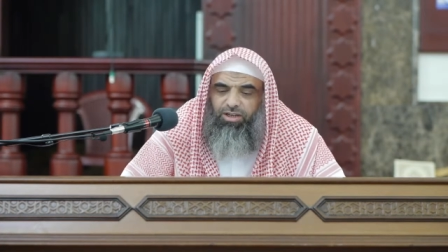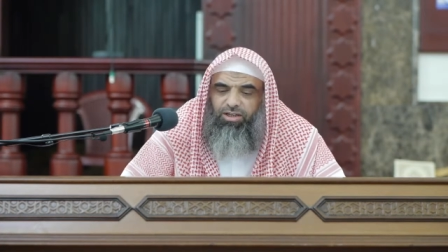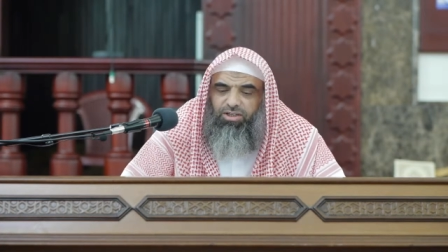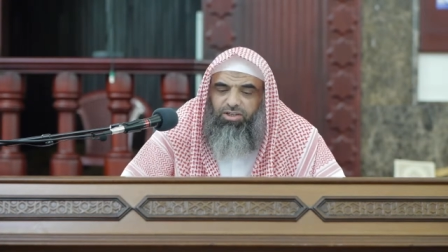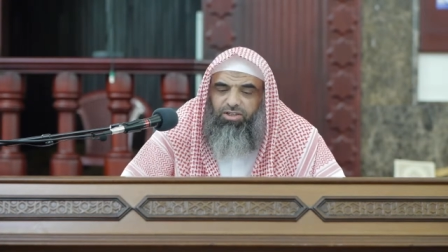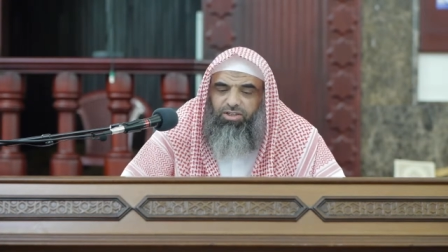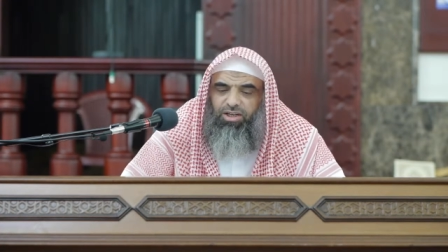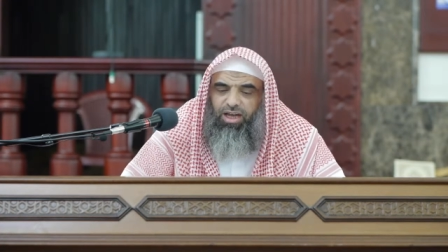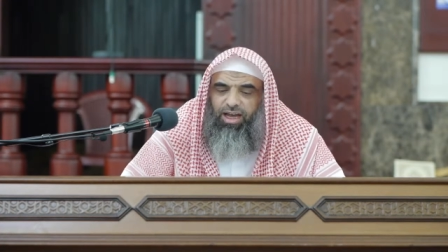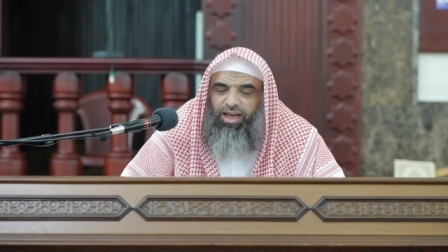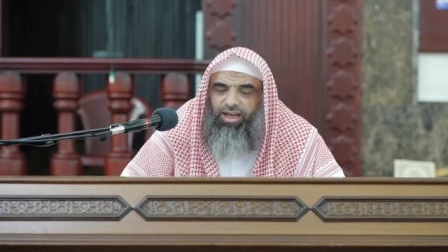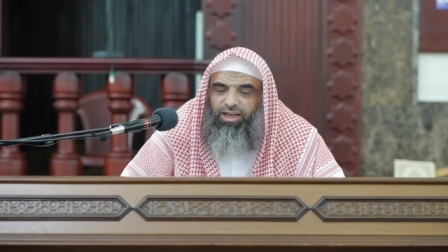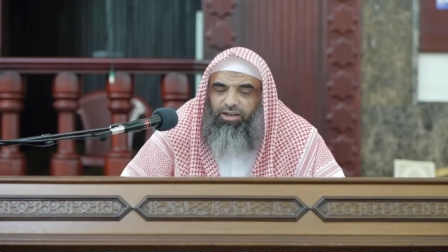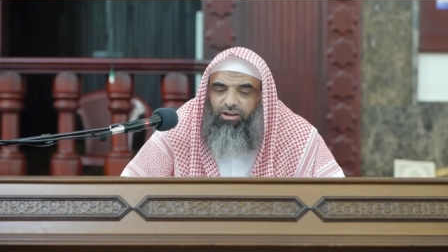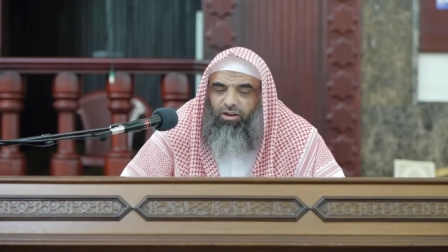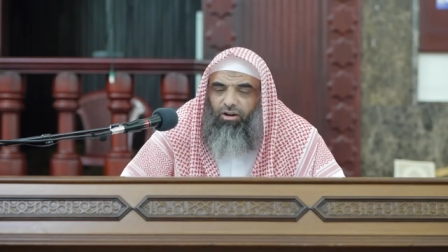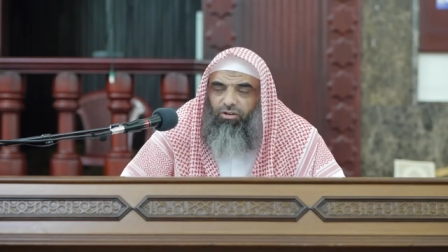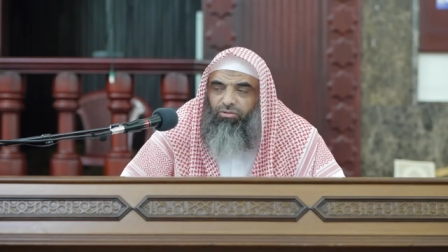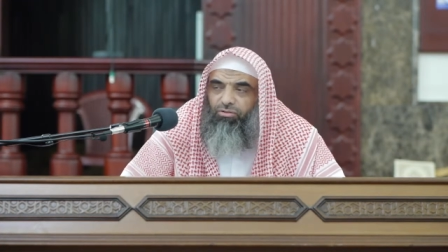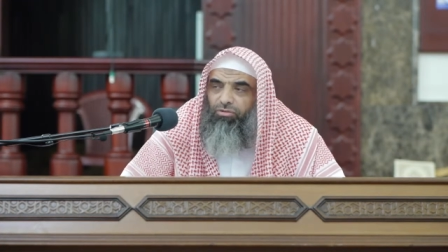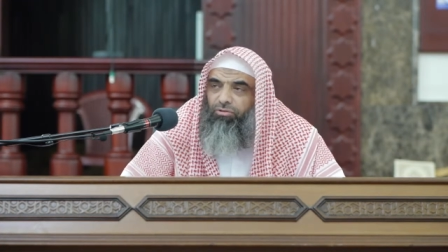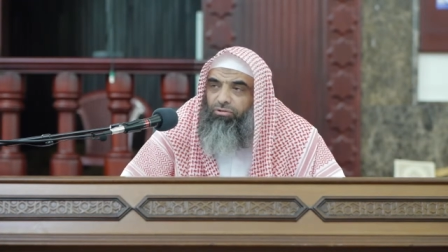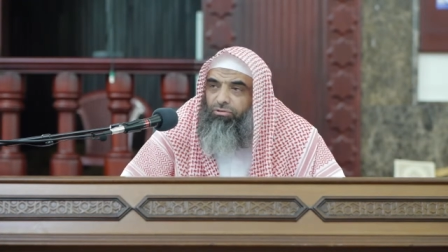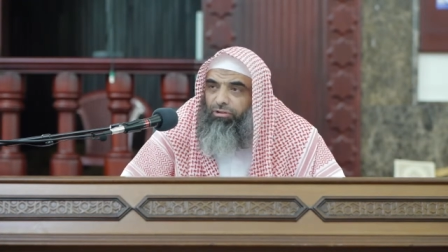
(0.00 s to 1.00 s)
sign
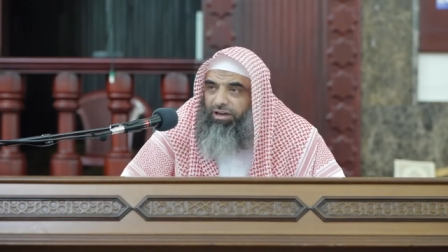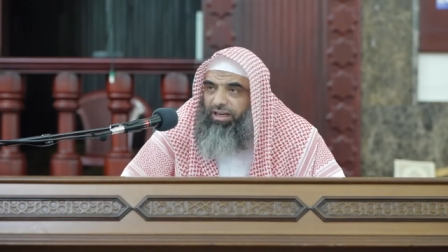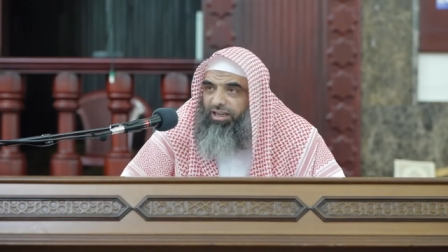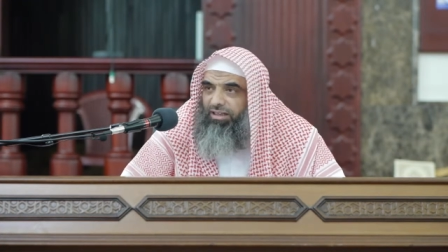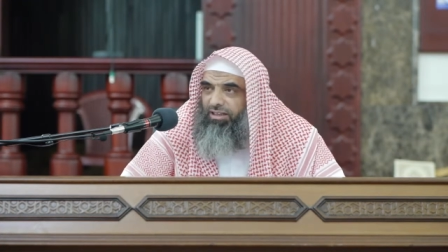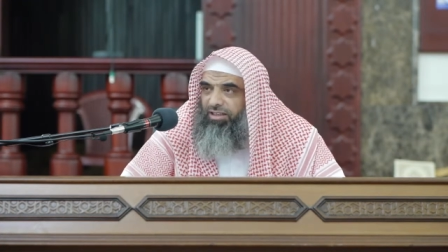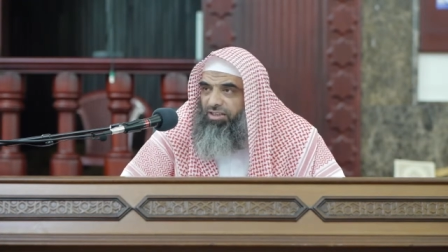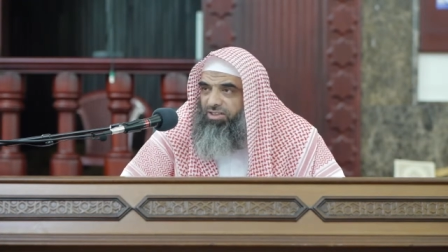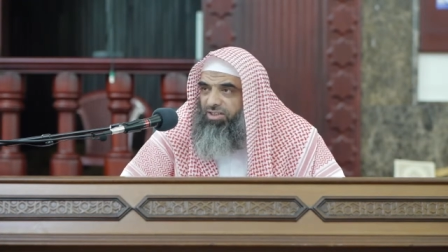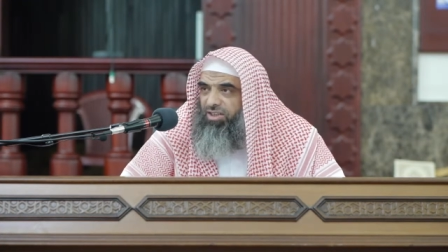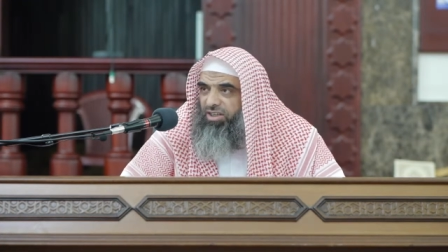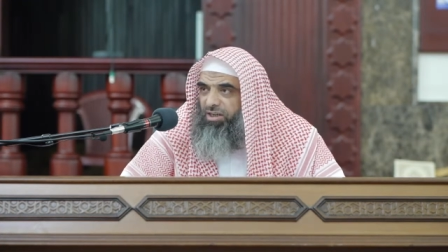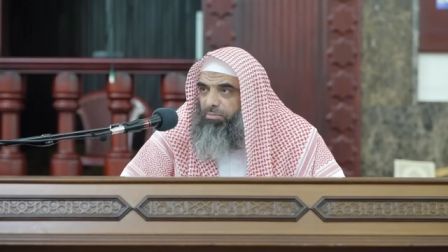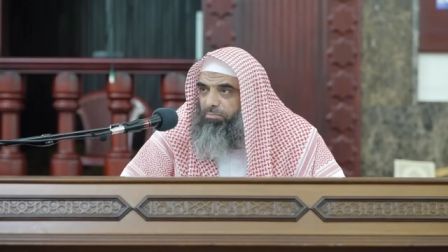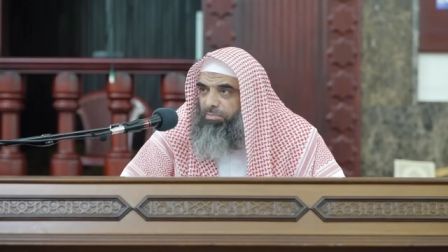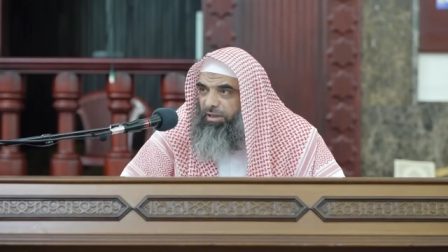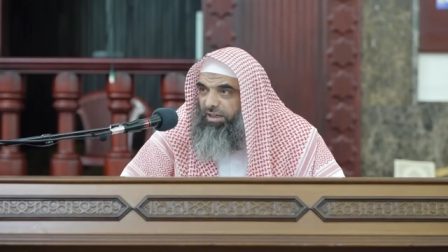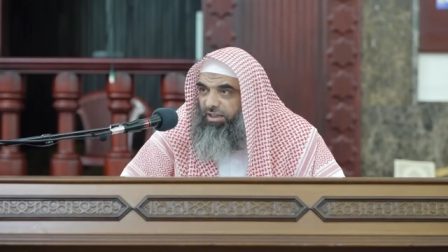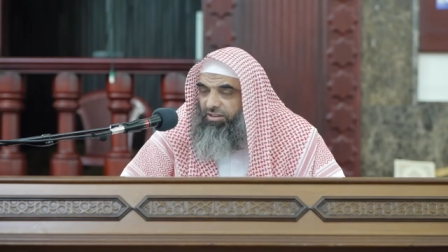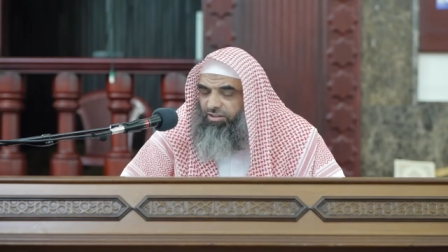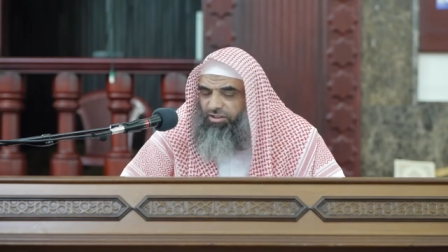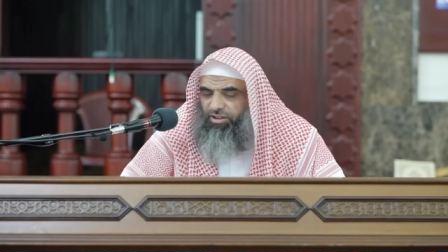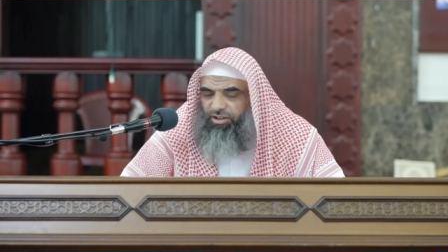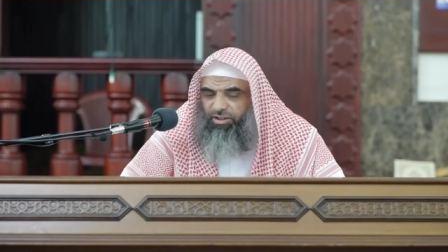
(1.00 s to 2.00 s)
of greatness and
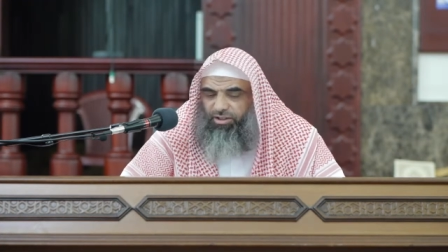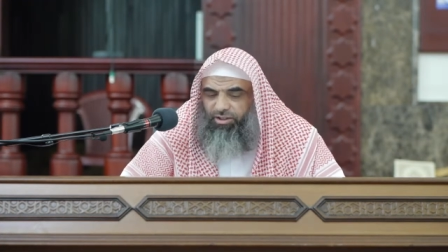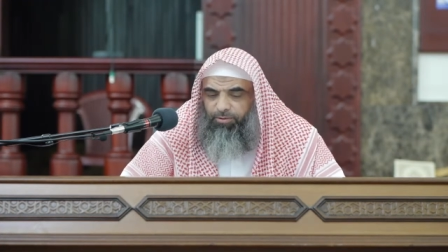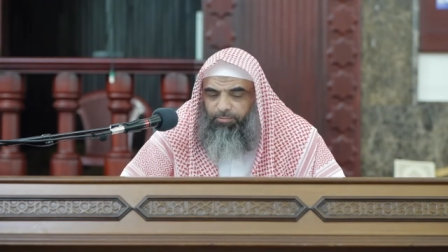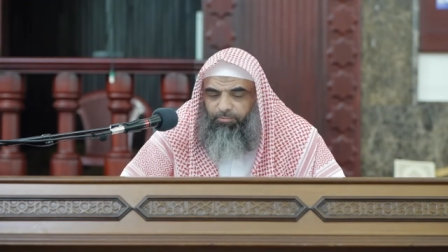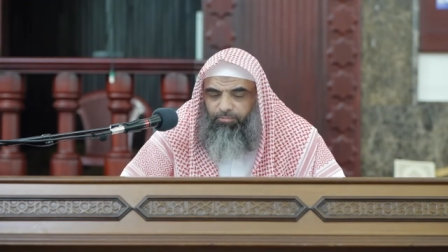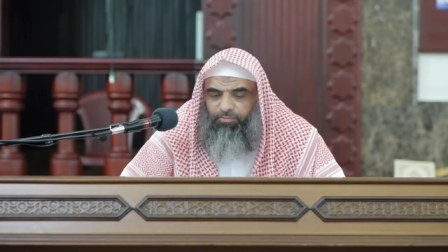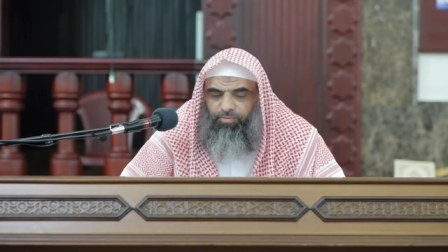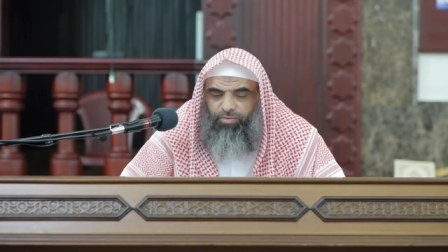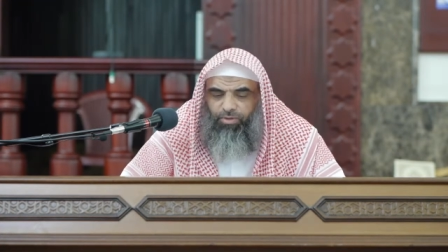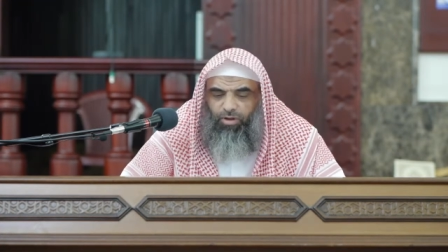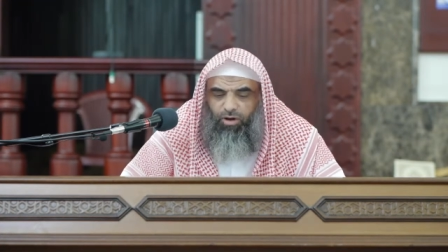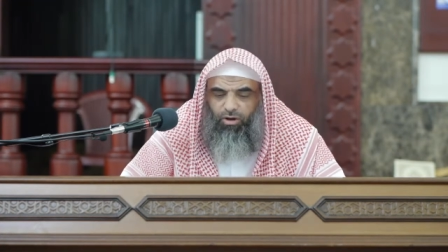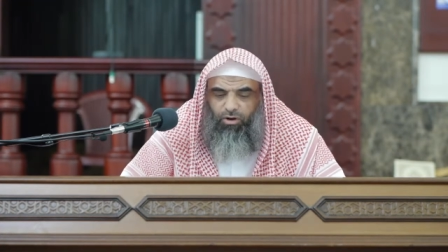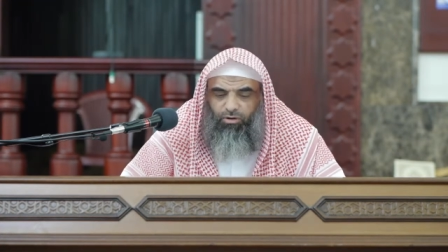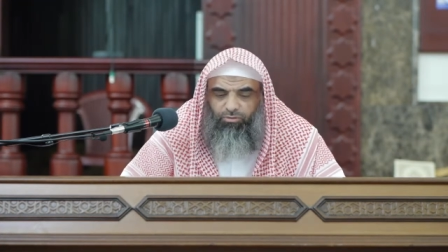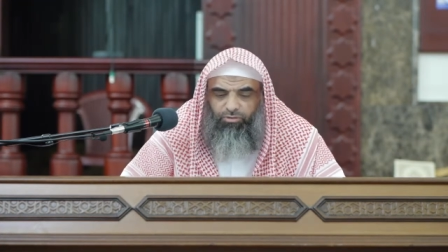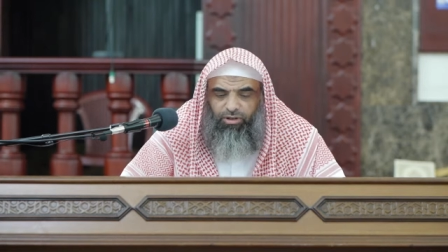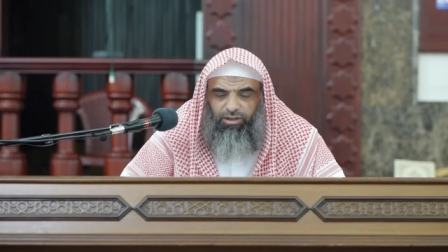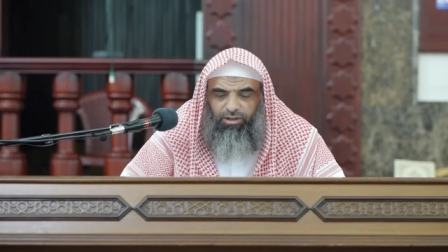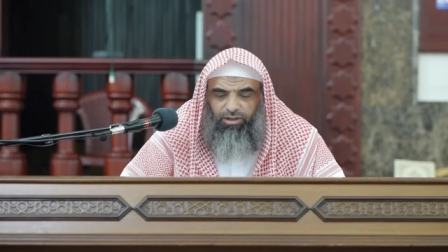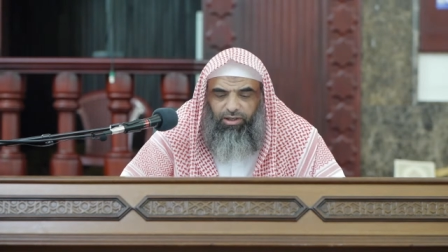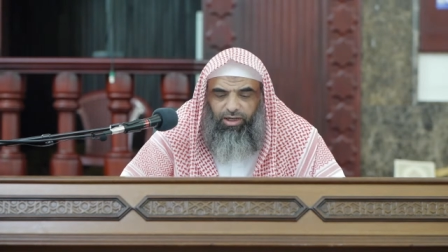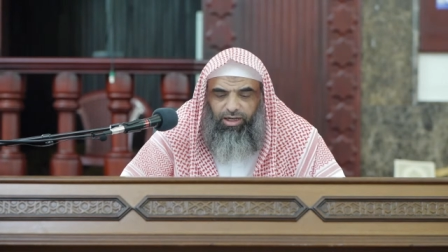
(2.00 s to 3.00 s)
ability of
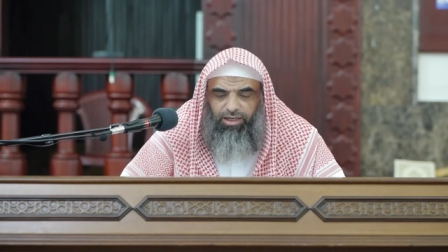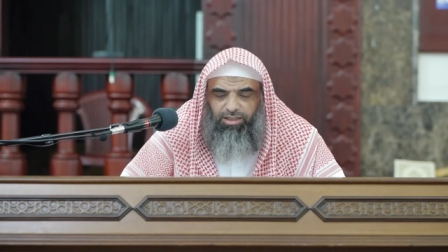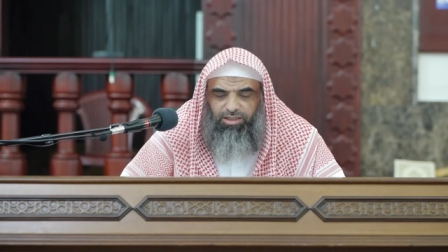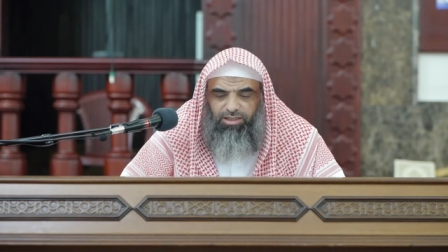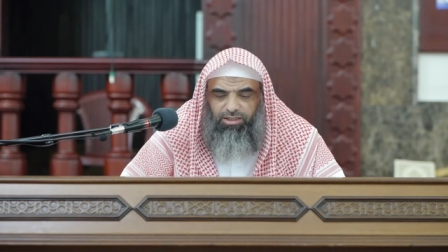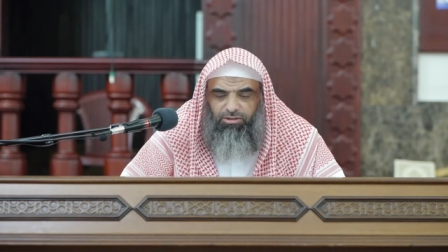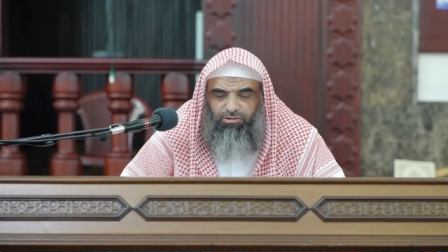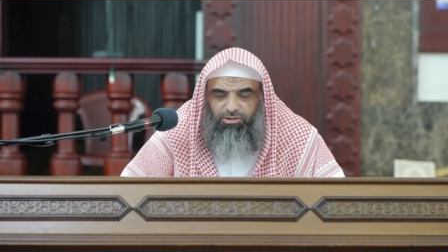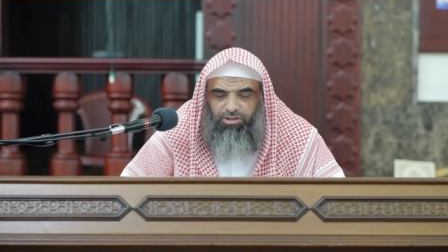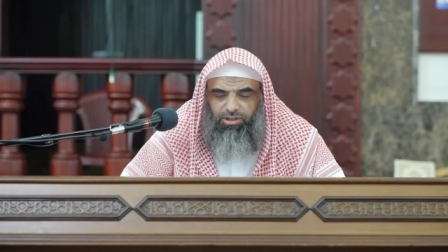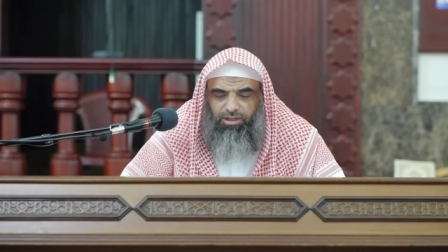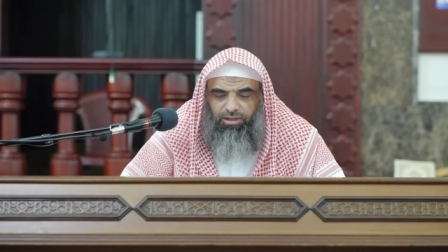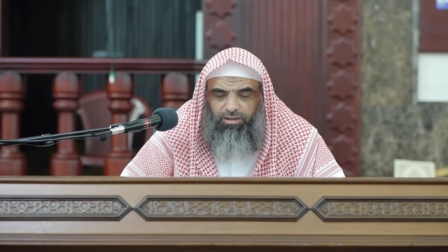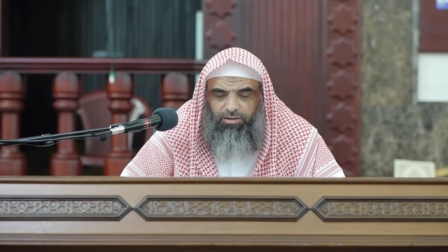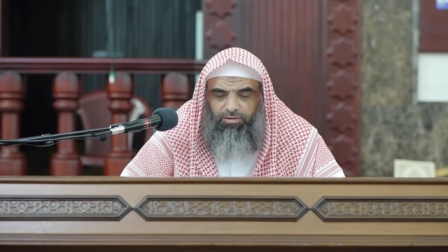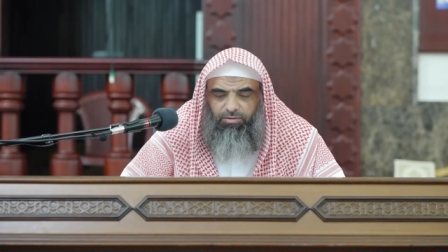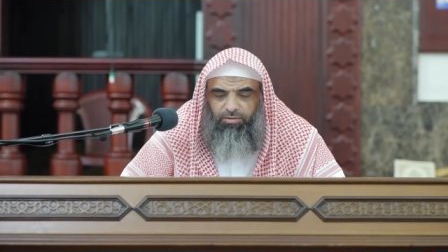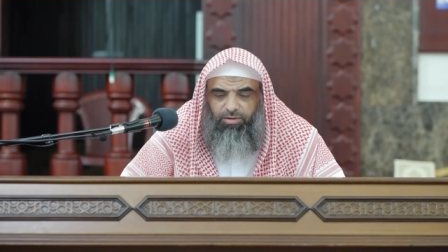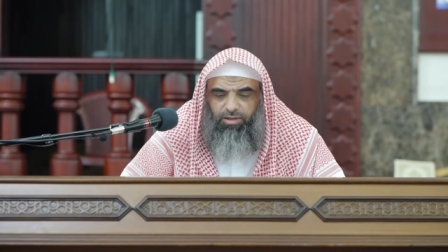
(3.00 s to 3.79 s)
Allah Azza wa Jal.